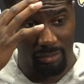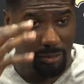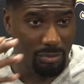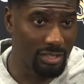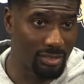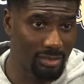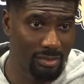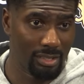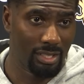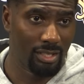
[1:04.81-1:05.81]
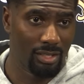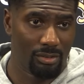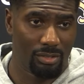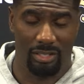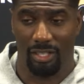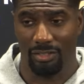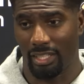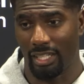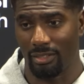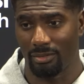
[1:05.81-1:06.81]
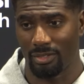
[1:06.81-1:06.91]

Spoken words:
you know, we just lost the game.